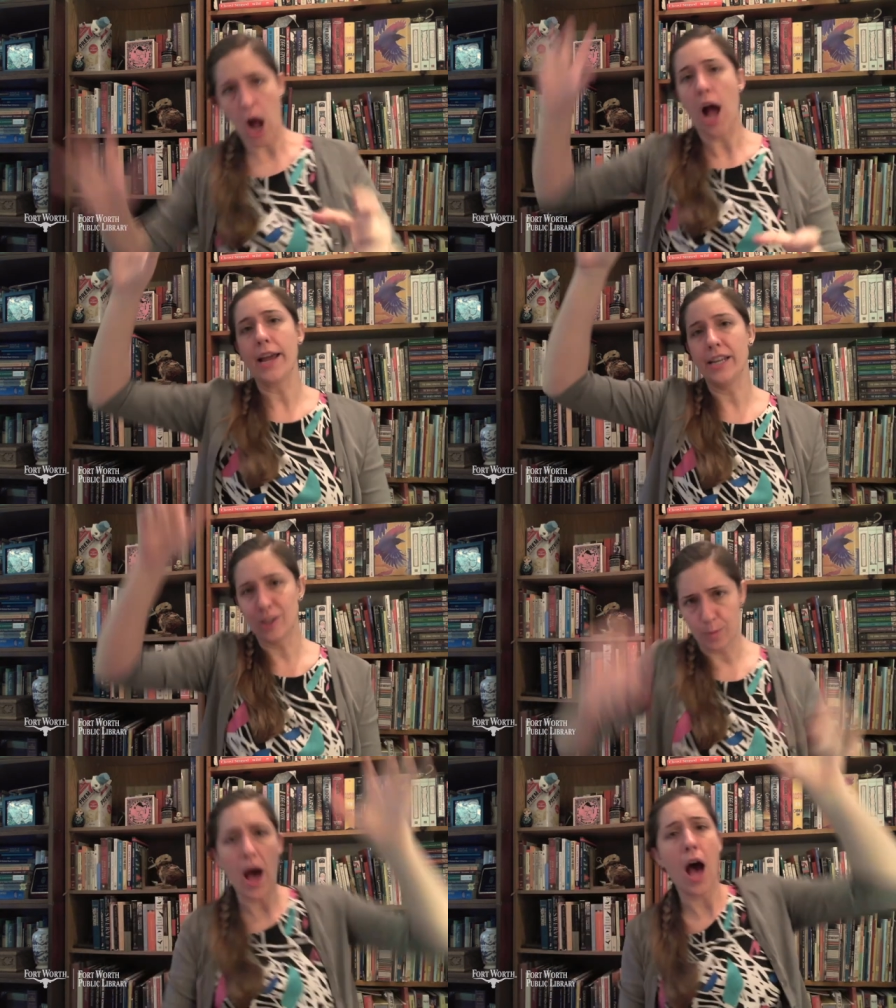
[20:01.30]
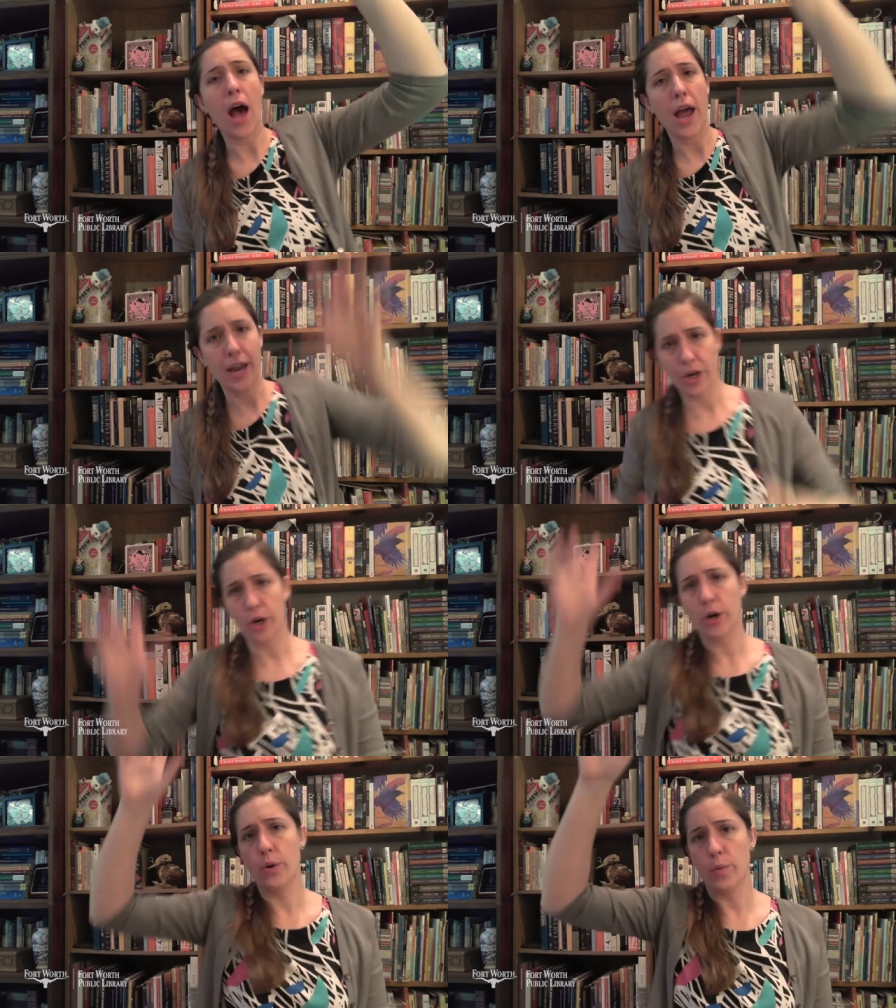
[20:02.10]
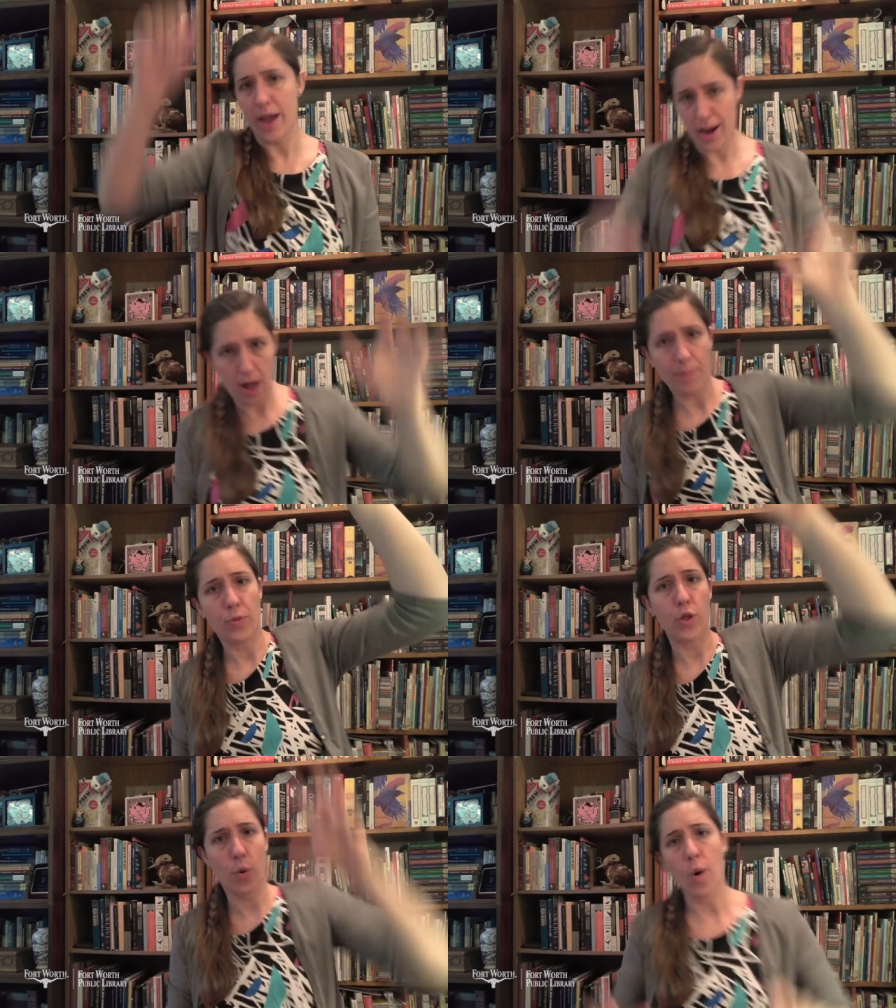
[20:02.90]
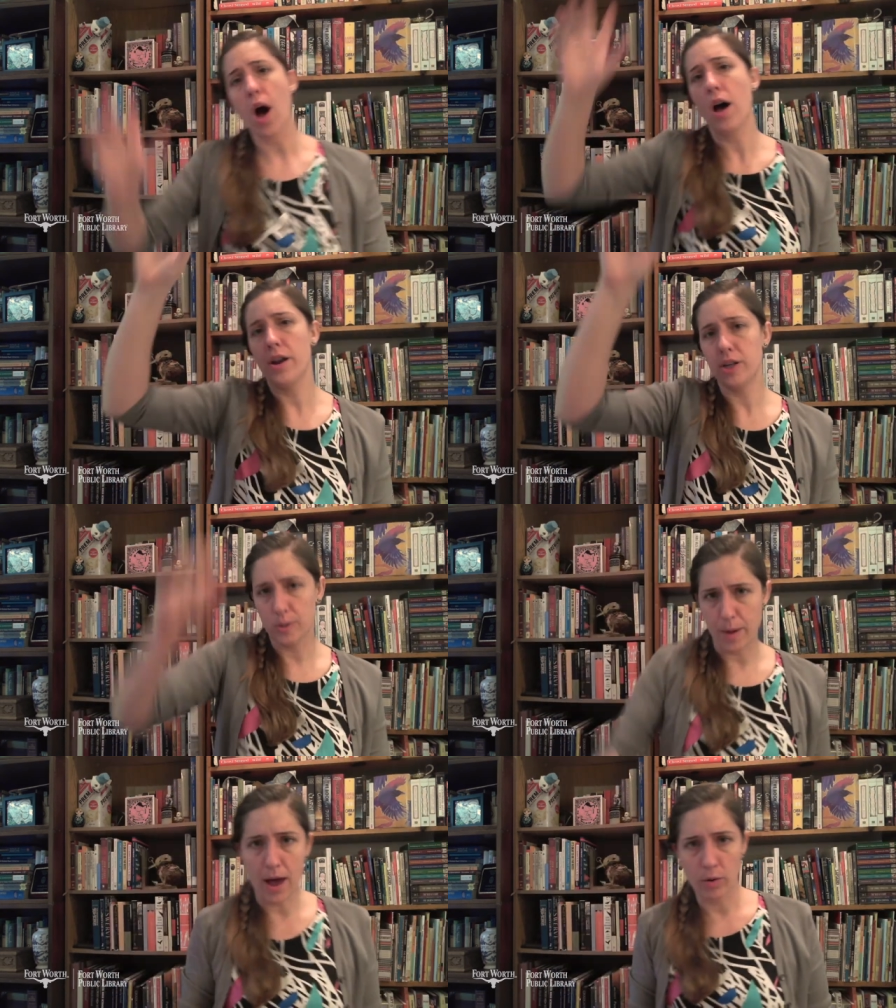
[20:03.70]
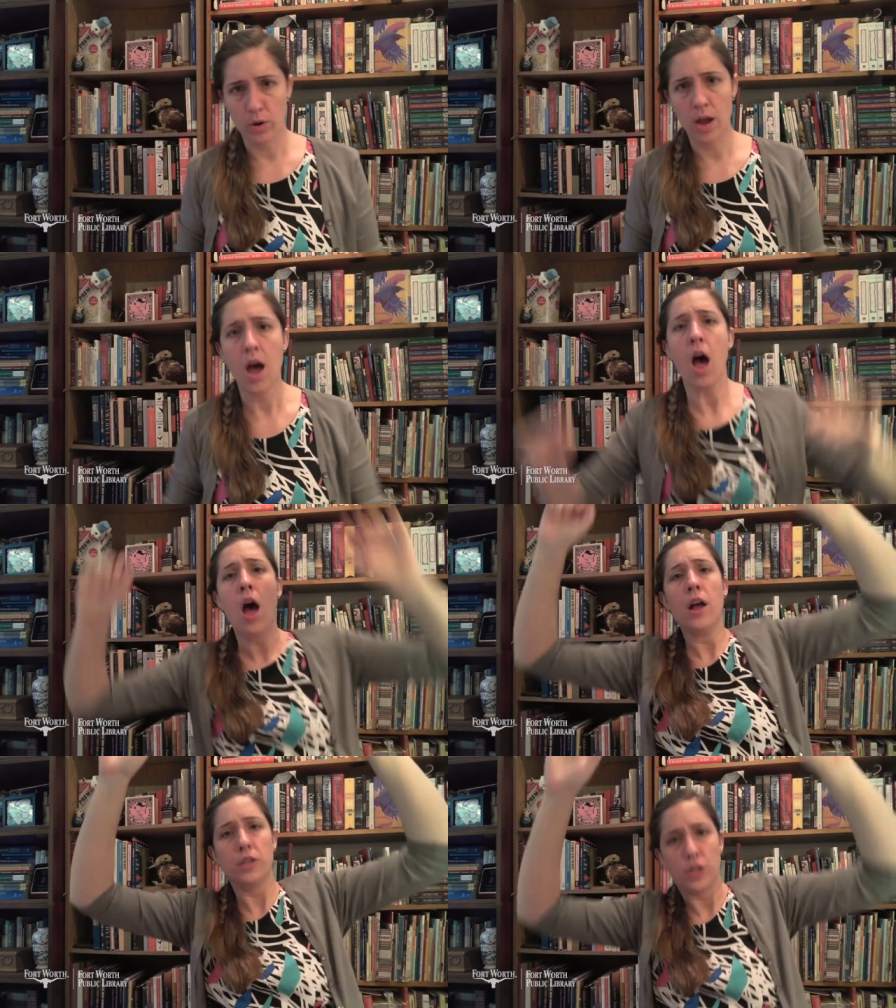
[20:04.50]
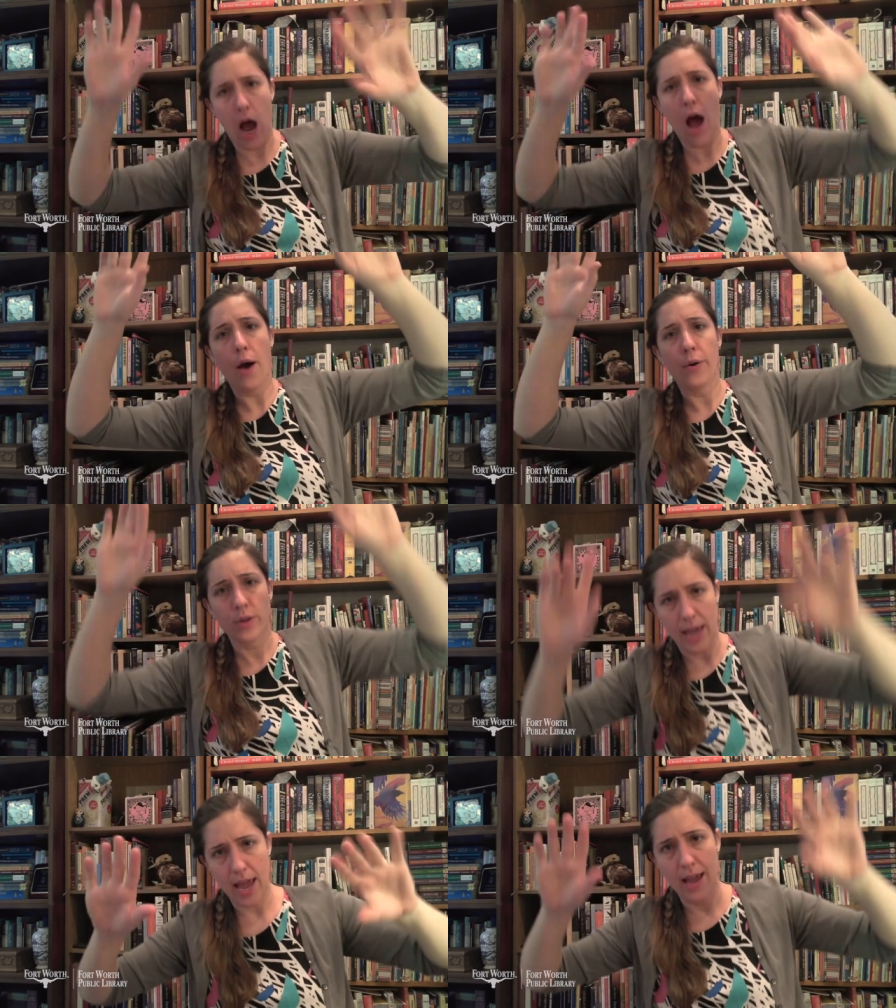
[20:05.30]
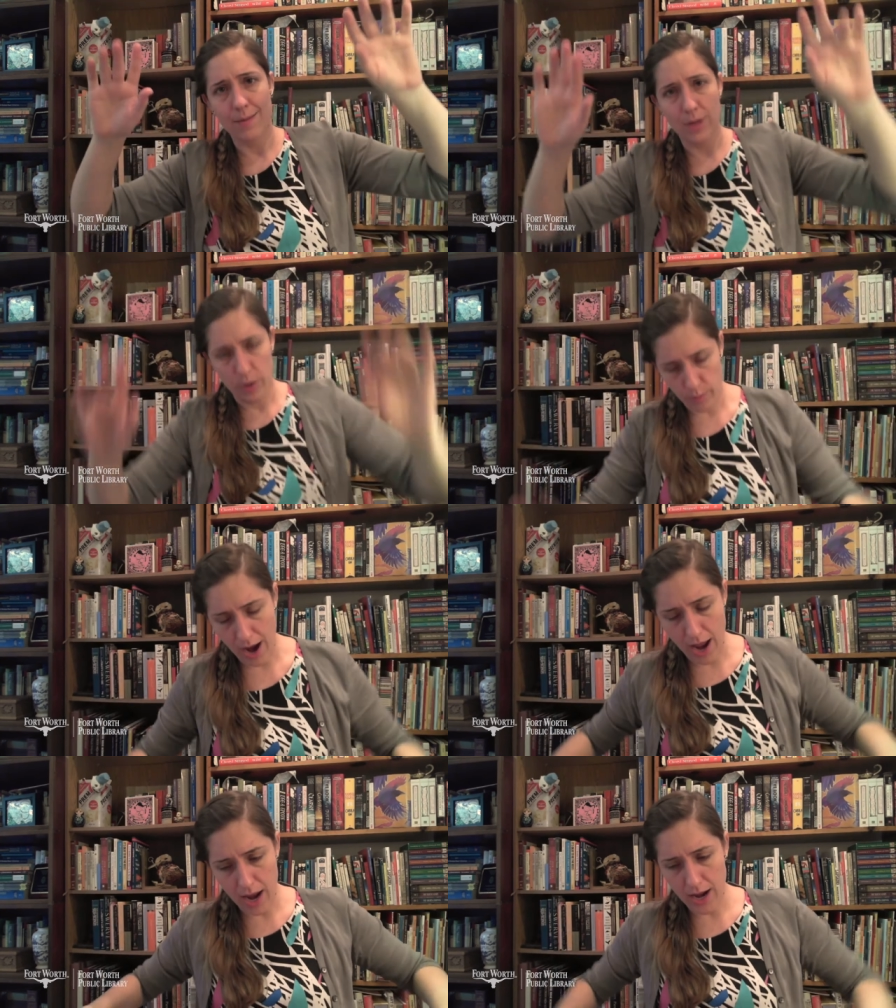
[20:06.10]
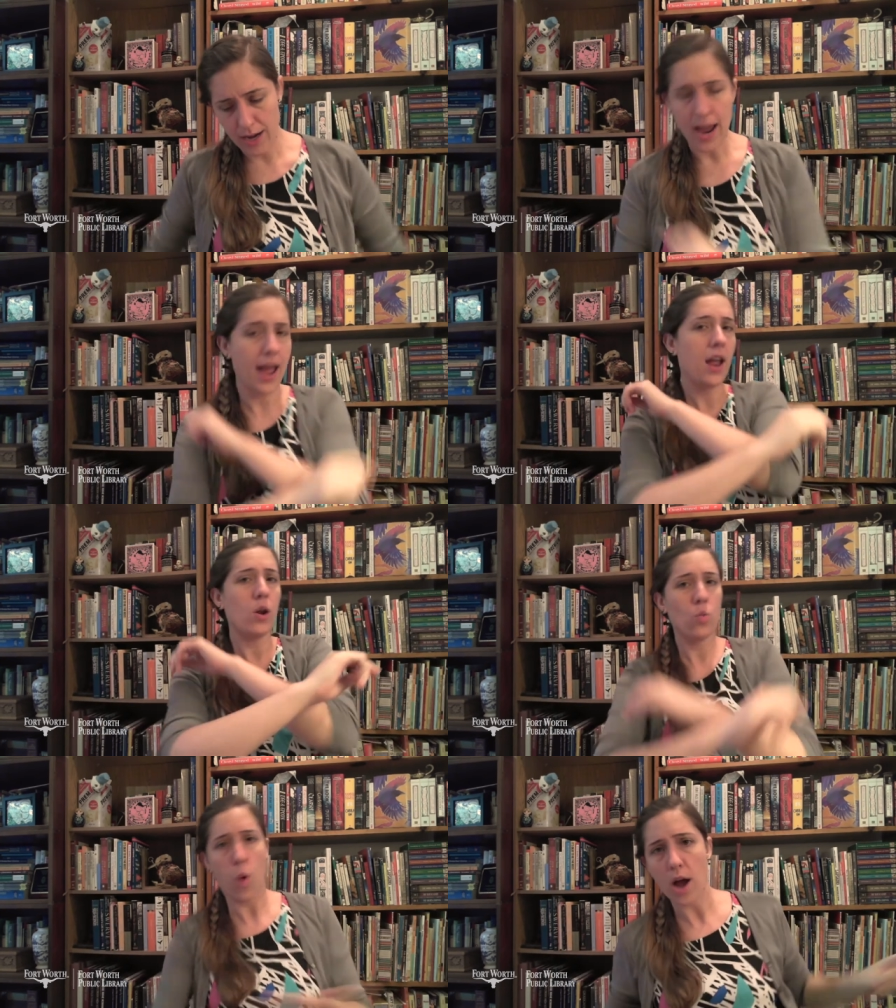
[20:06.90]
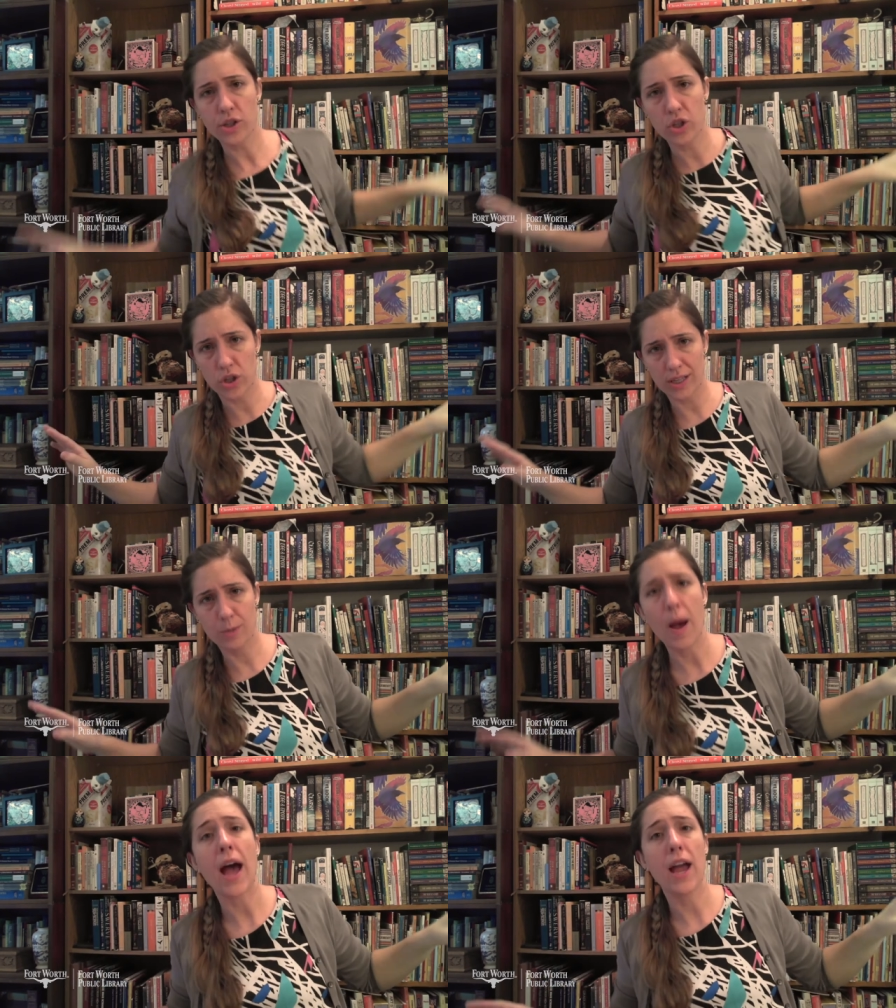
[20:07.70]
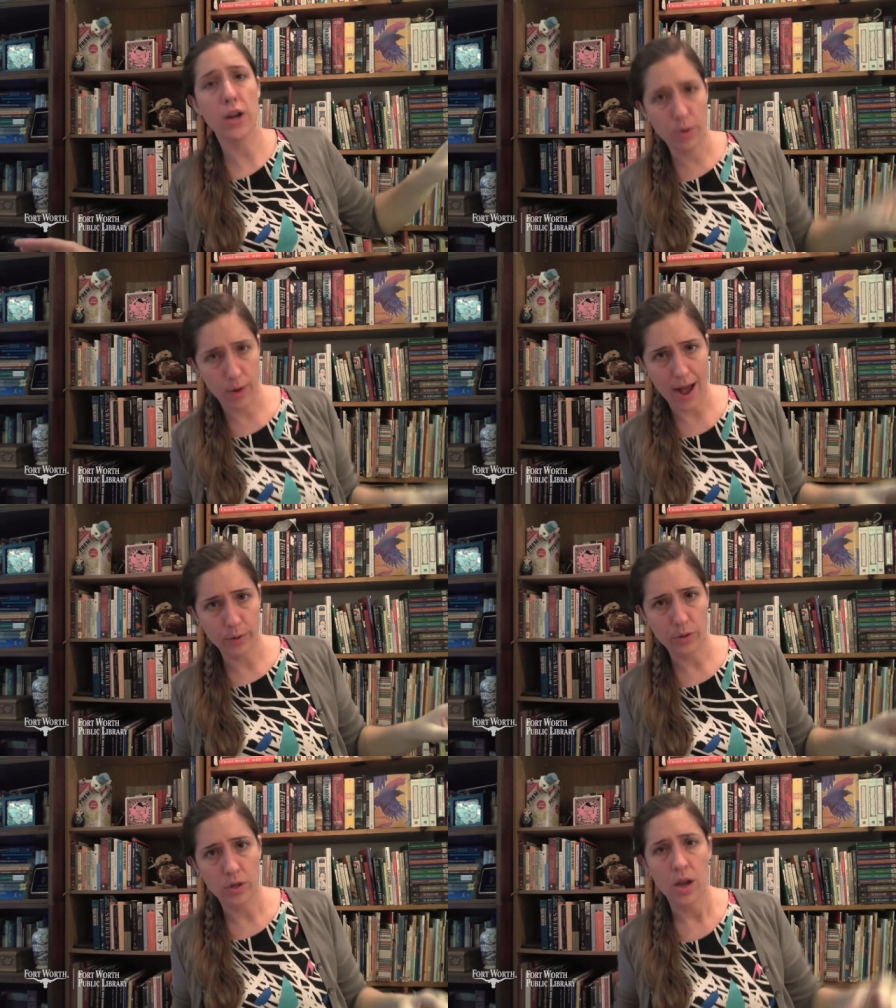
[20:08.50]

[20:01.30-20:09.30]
giant spider went up the water spout. Down came the rain and washed the spider out.